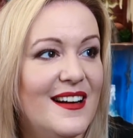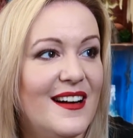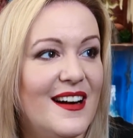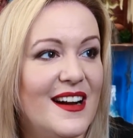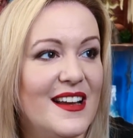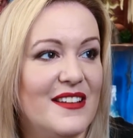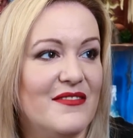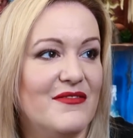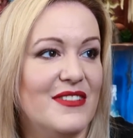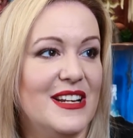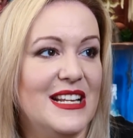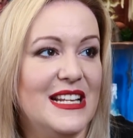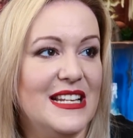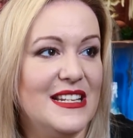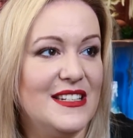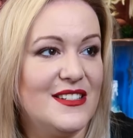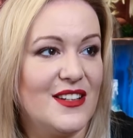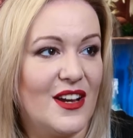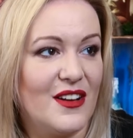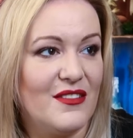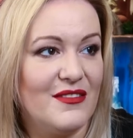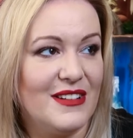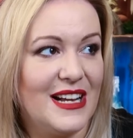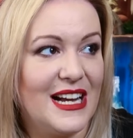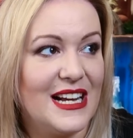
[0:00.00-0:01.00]
I really
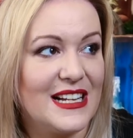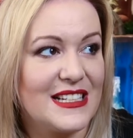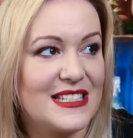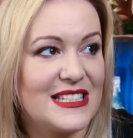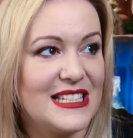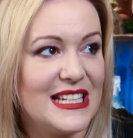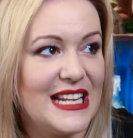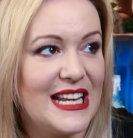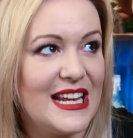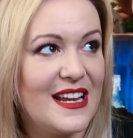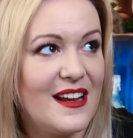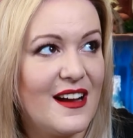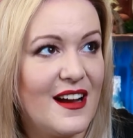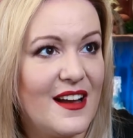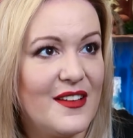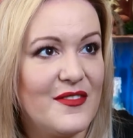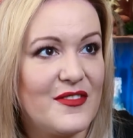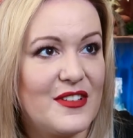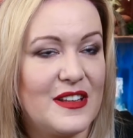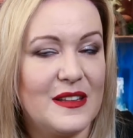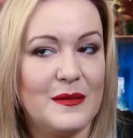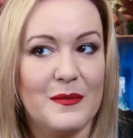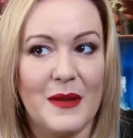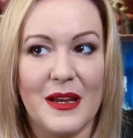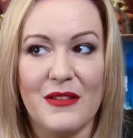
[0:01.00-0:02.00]
don't, actually.
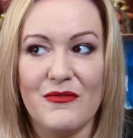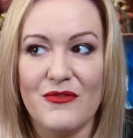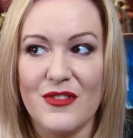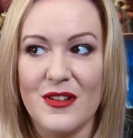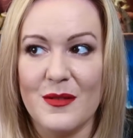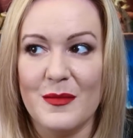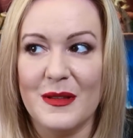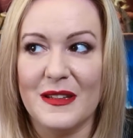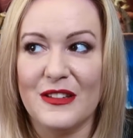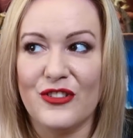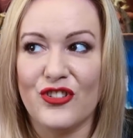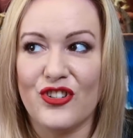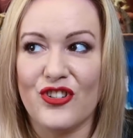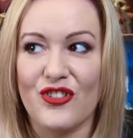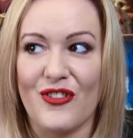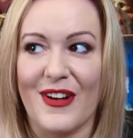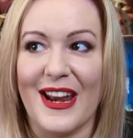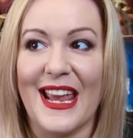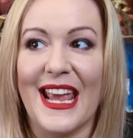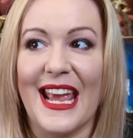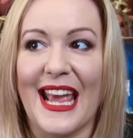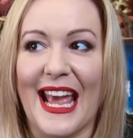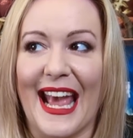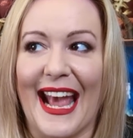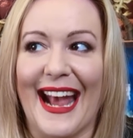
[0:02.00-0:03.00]
Because my room is
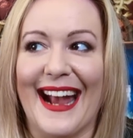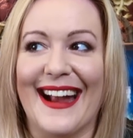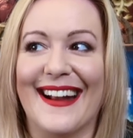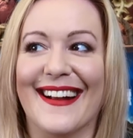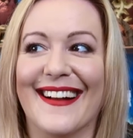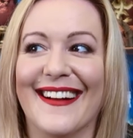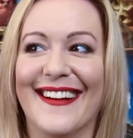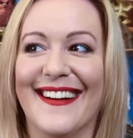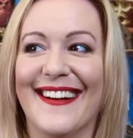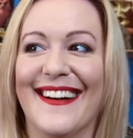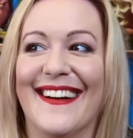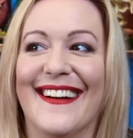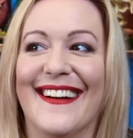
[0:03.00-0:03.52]
shrinking.